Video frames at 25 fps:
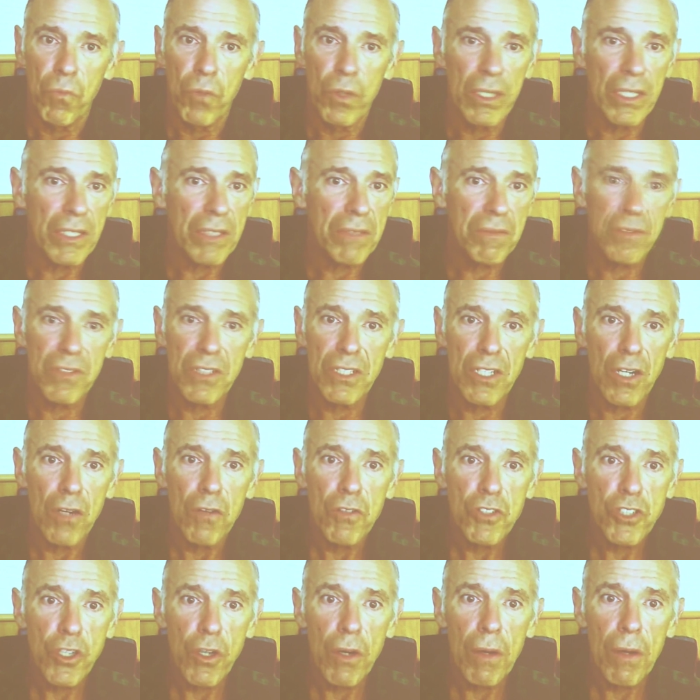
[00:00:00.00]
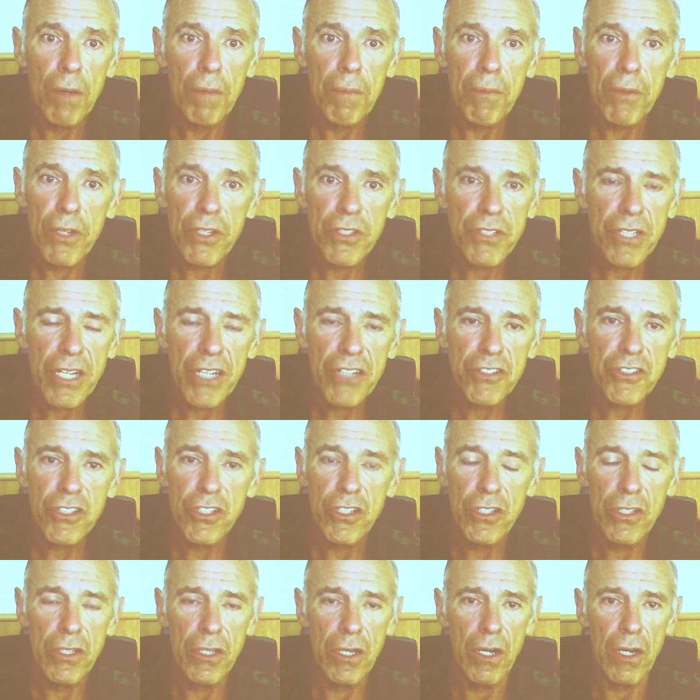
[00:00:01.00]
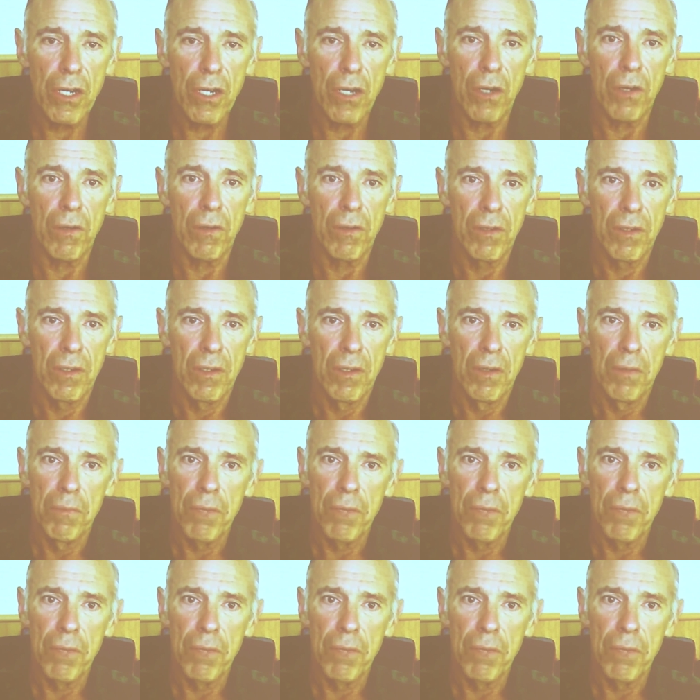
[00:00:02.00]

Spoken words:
Will it, show up on a test? No.